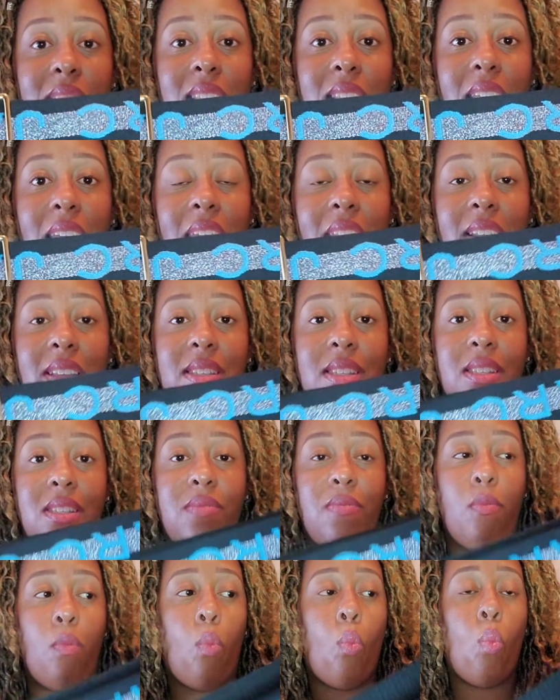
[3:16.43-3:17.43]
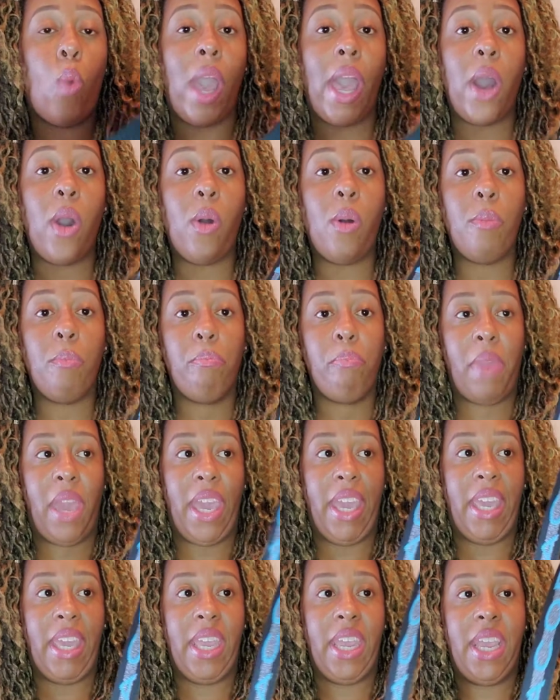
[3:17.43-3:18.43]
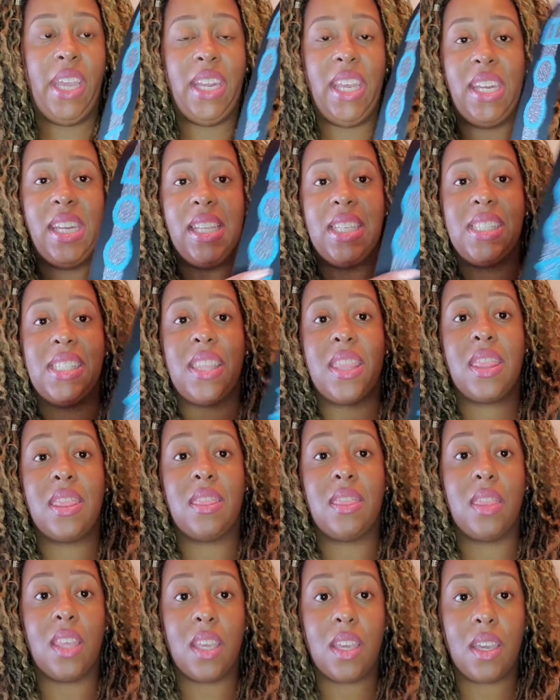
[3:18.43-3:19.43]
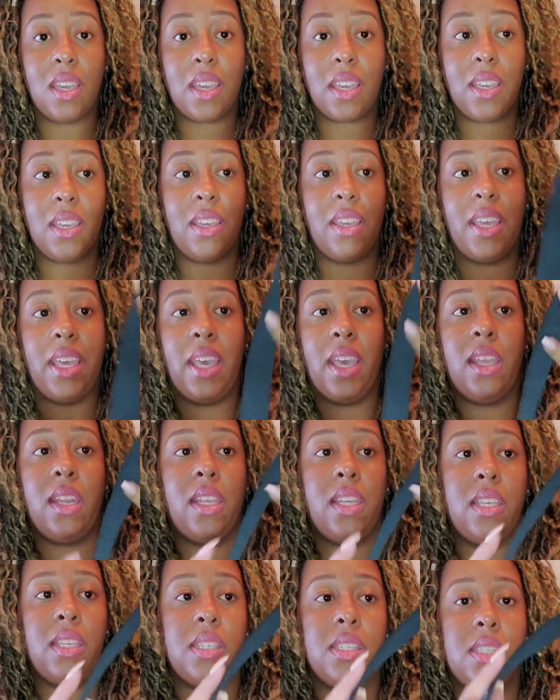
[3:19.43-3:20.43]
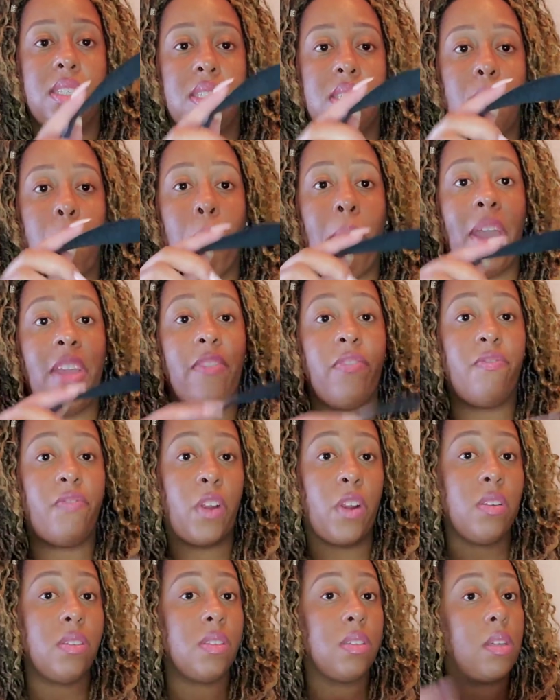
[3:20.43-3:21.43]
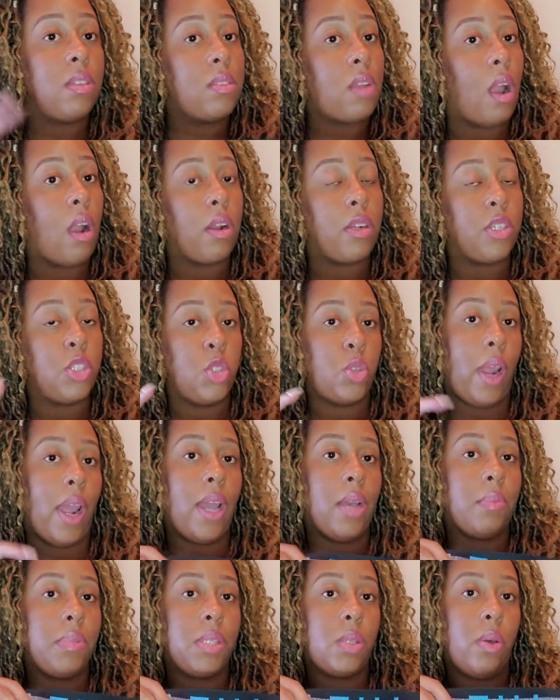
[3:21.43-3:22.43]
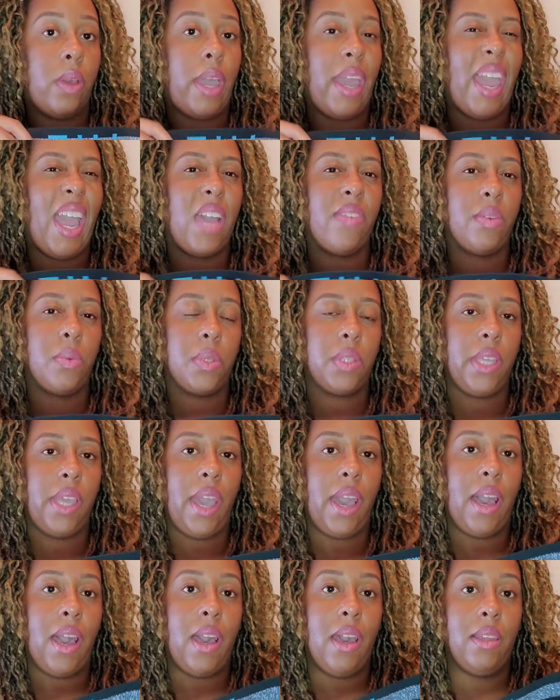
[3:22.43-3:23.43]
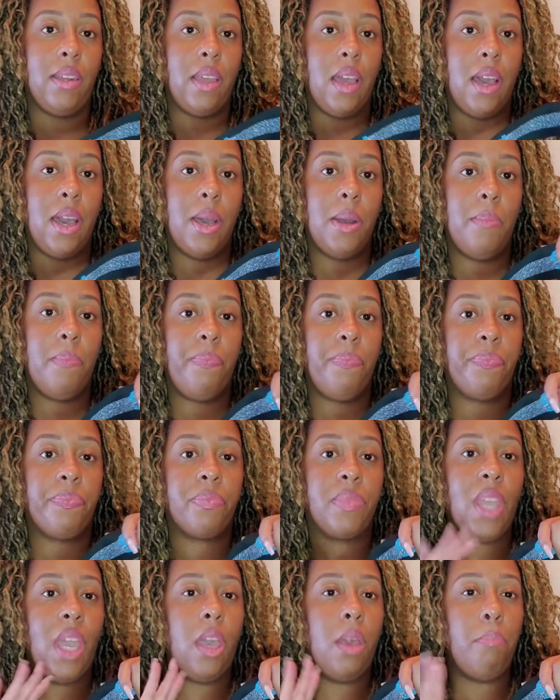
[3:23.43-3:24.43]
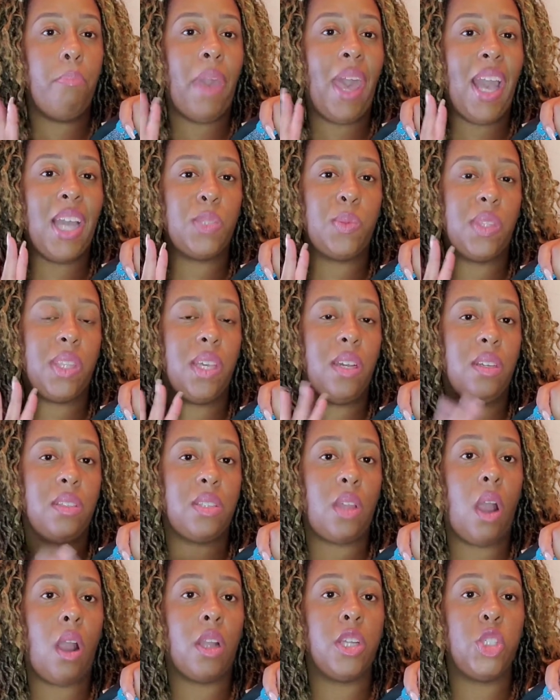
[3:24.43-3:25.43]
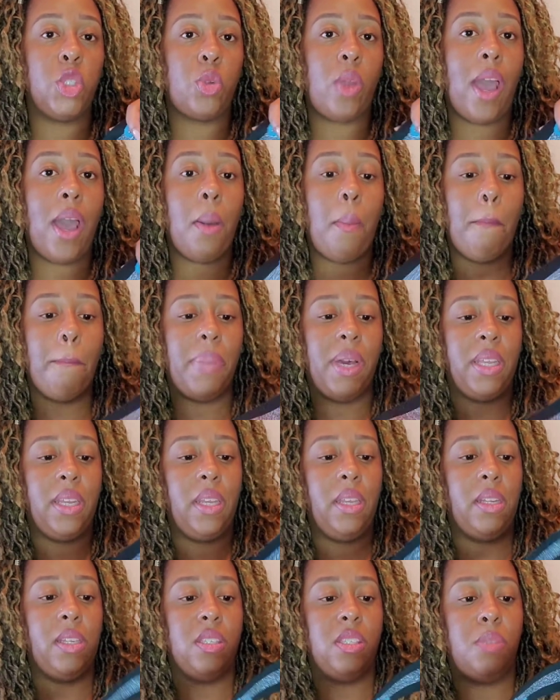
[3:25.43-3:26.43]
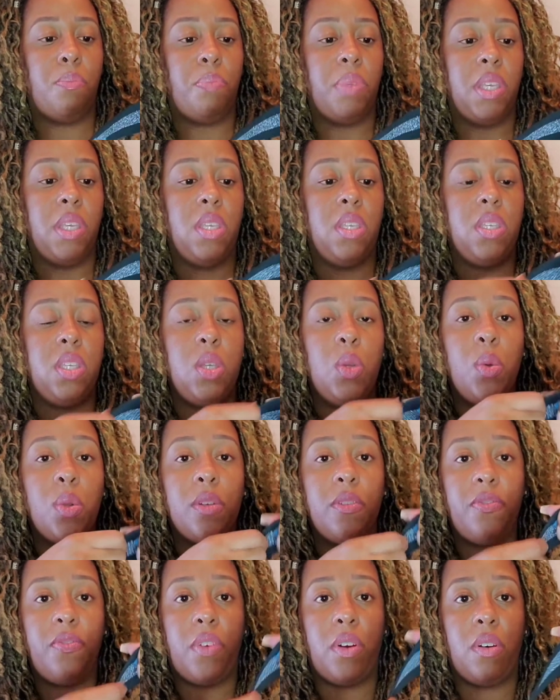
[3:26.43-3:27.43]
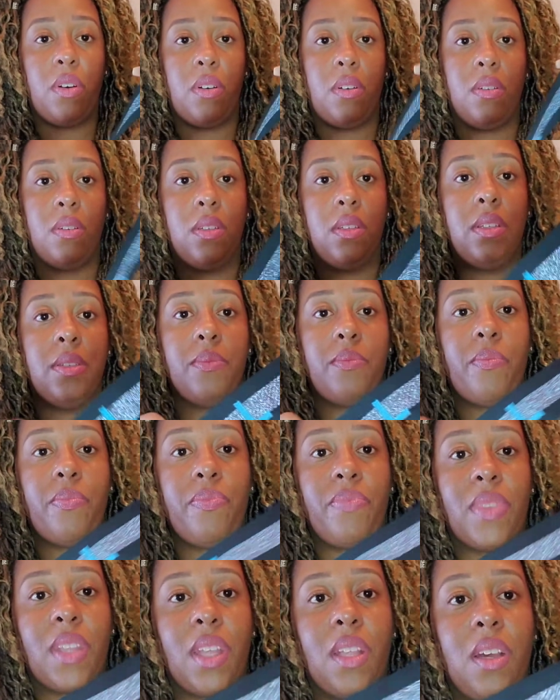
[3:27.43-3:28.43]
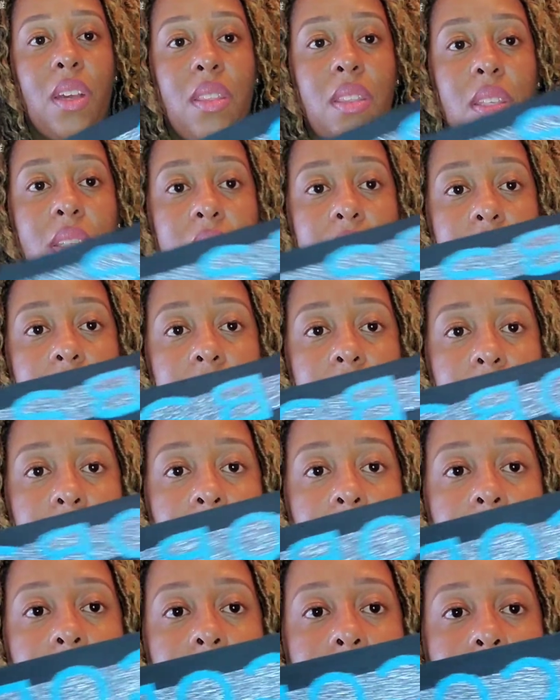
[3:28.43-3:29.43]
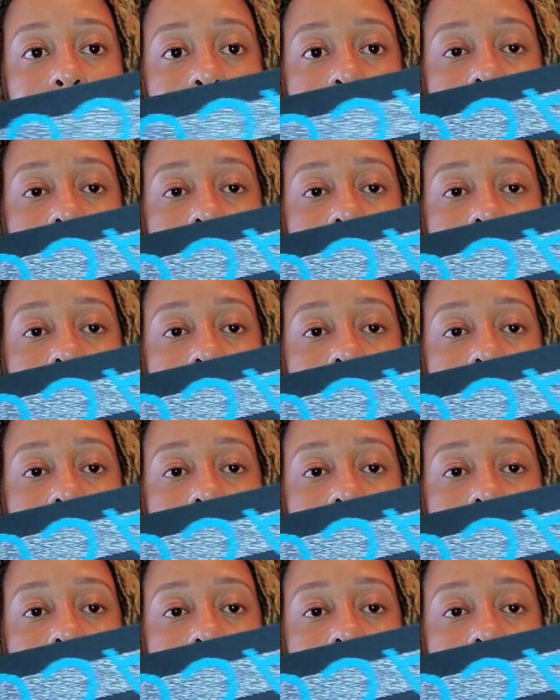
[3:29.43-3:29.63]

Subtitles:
It is well made, it is thick. It is my first guitar strap, so I haven't really had bags with a guitar strap, but it is beautiful. Look at the detail.